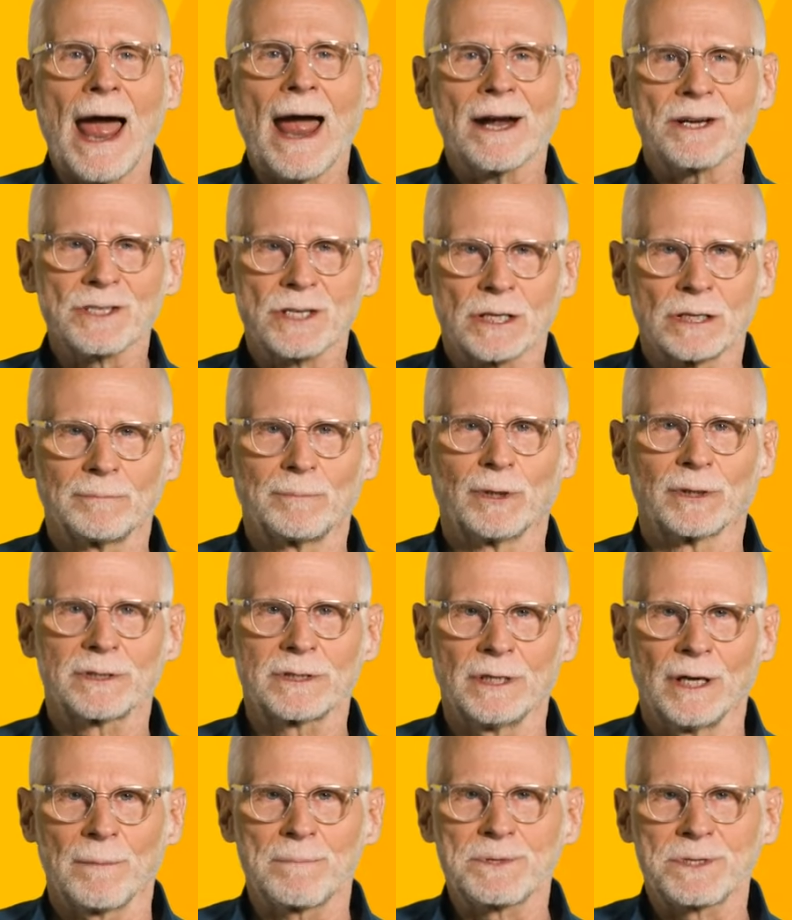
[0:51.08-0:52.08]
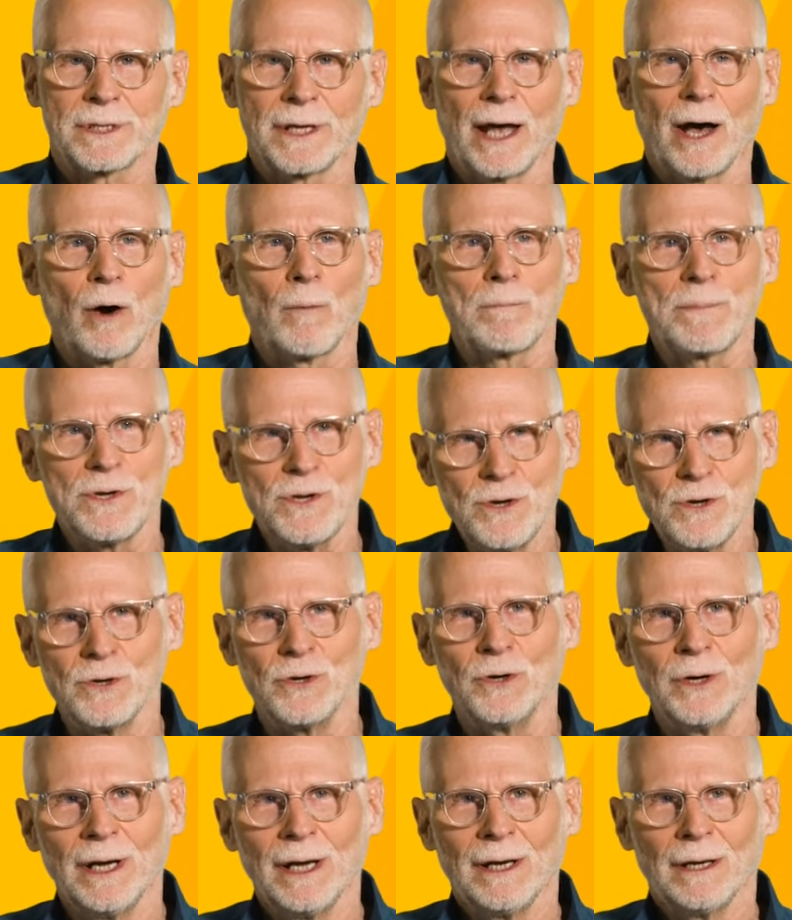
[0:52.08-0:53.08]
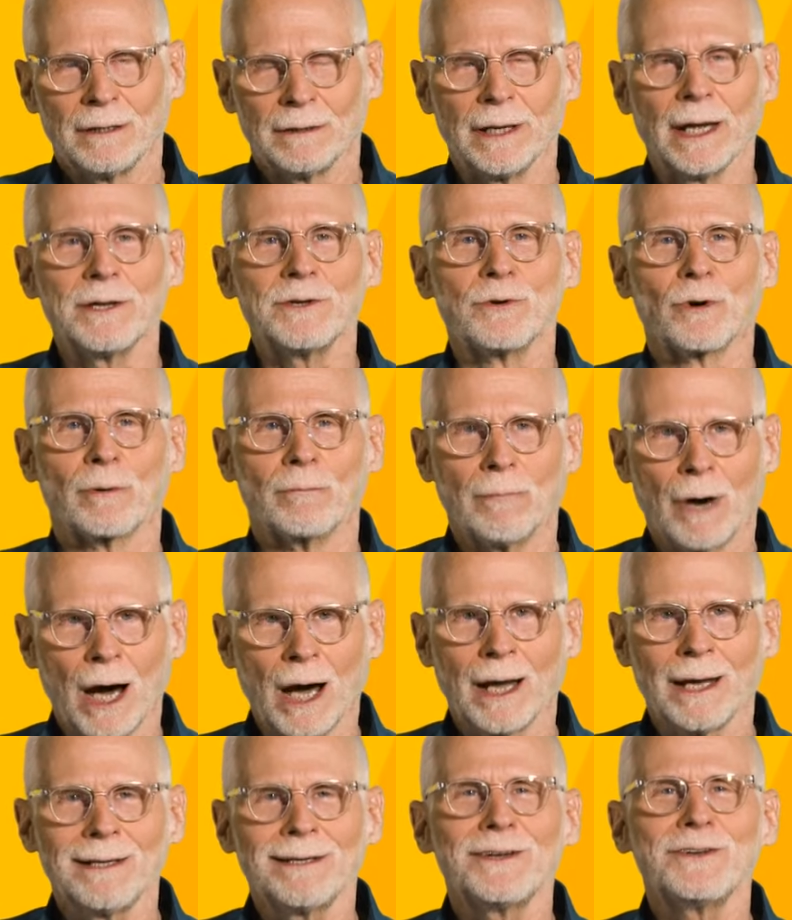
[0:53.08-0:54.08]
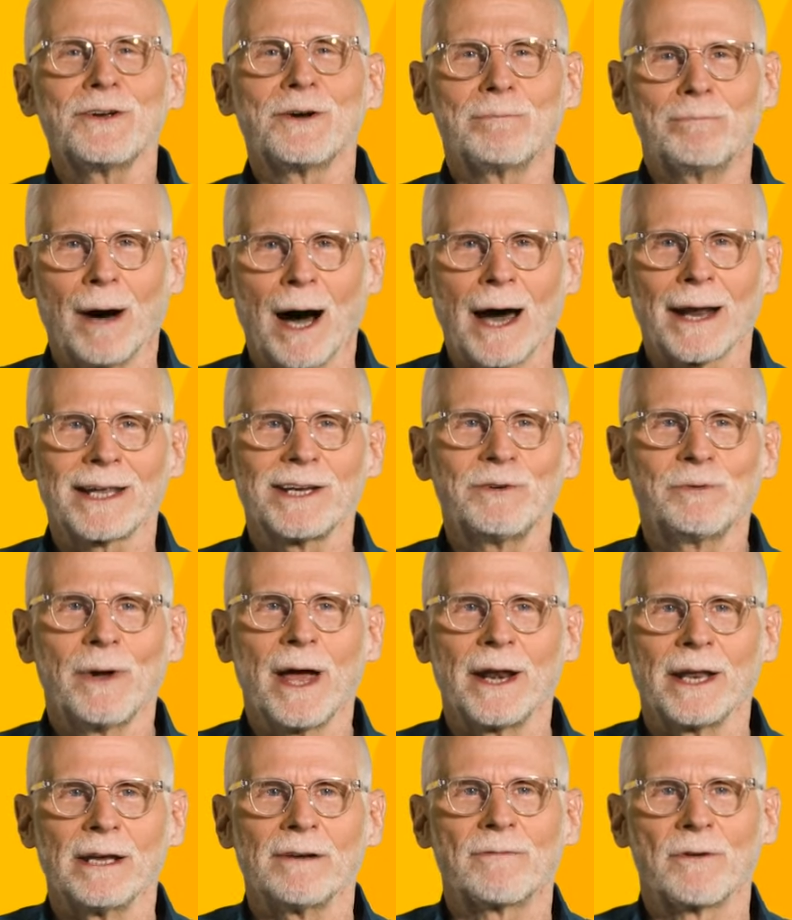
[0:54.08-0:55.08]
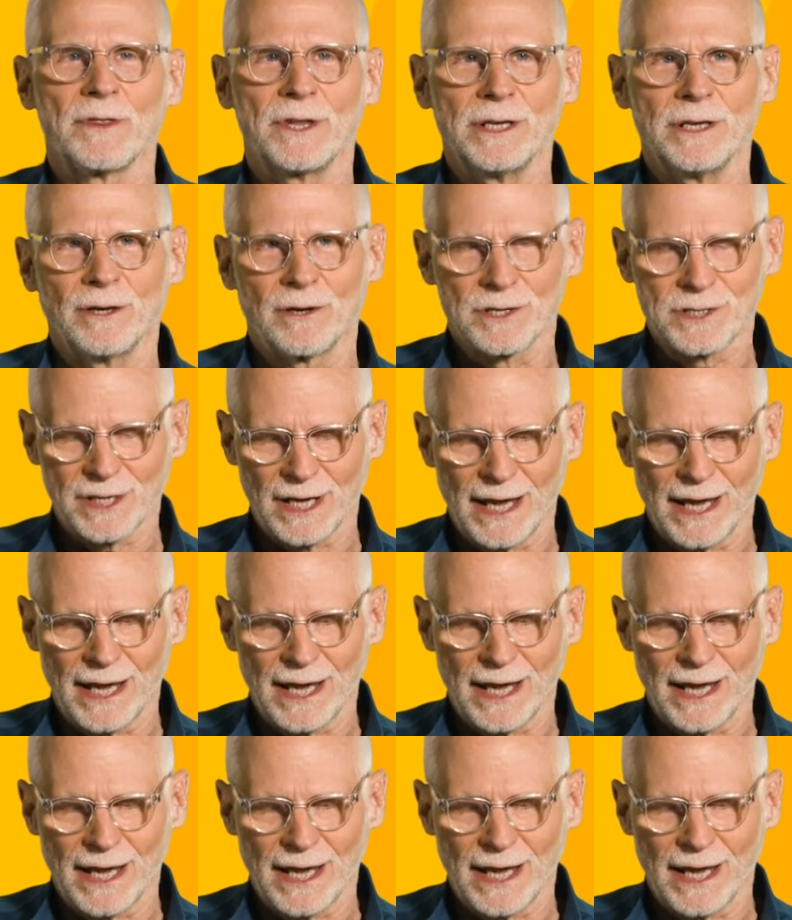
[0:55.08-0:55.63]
actionable tips to help you get your mind and your body ready for the years